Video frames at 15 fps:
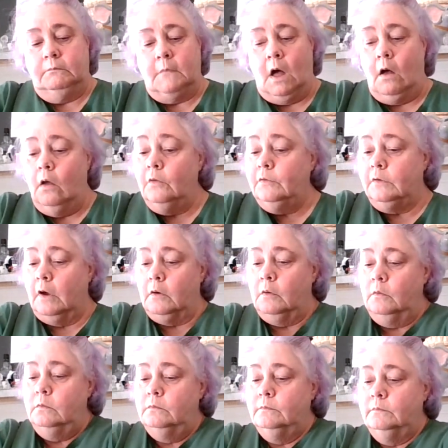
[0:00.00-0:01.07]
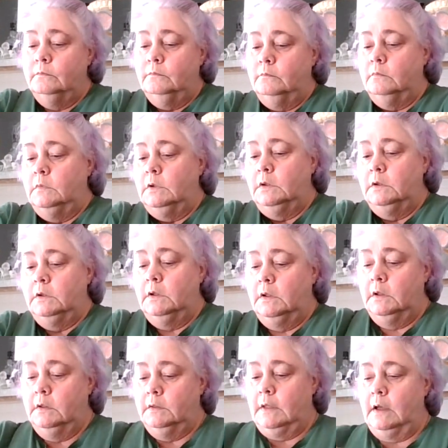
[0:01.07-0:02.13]
Also,
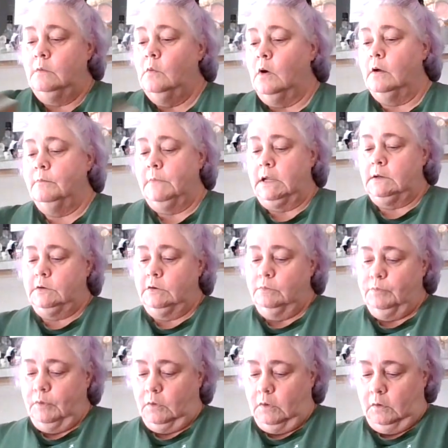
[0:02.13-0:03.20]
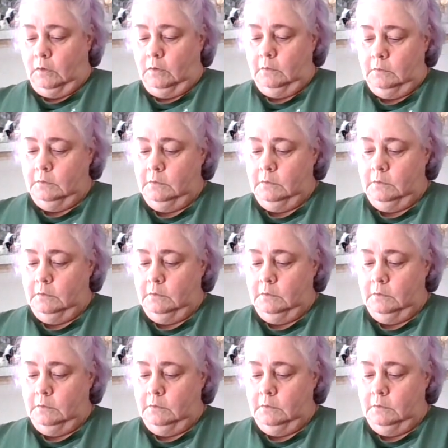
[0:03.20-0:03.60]
they want me to pull